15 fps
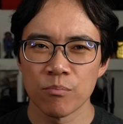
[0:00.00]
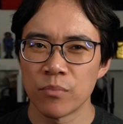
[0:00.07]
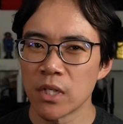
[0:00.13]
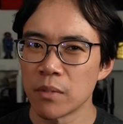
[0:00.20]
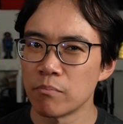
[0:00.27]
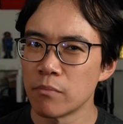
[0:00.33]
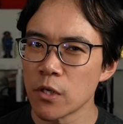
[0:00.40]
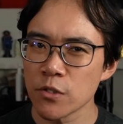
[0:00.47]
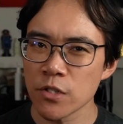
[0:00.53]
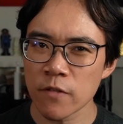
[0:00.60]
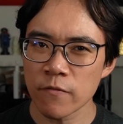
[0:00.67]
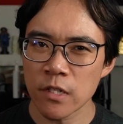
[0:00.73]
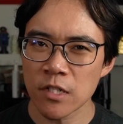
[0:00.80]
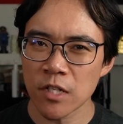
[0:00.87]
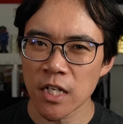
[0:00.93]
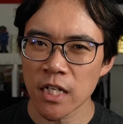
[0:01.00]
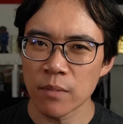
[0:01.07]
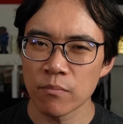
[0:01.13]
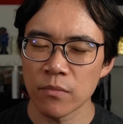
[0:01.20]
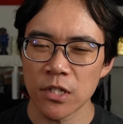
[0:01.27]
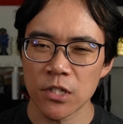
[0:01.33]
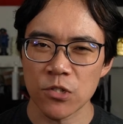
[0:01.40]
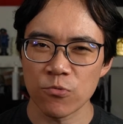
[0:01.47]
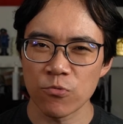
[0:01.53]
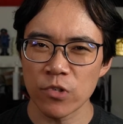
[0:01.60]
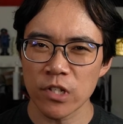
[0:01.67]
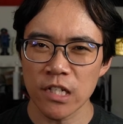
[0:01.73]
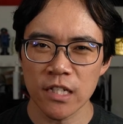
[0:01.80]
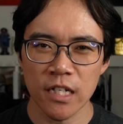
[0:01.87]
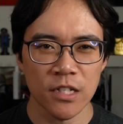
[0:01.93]
but most of the time, it's
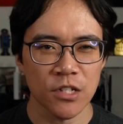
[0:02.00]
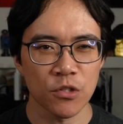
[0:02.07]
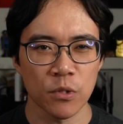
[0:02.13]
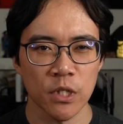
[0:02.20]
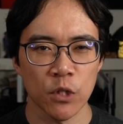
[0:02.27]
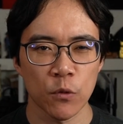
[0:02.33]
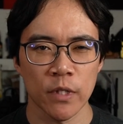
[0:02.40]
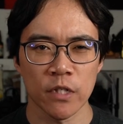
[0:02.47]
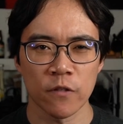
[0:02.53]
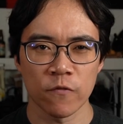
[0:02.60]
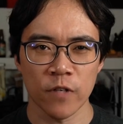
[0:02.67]
really not doing you any